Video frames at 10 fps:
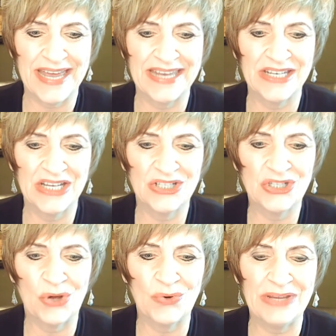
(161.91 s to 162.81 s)
and
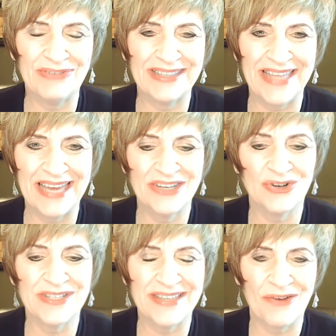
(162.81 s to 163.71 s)
don't even let
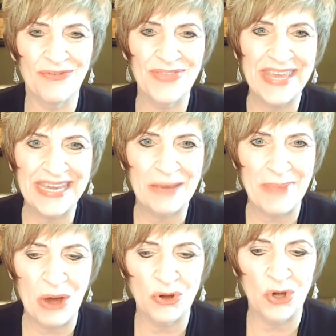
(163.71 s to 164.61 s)
yourself think
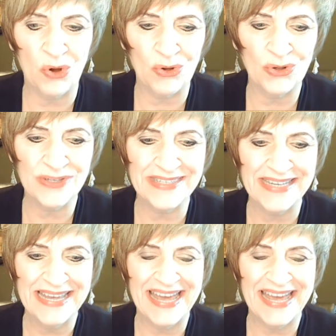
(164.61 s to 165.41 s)
about goals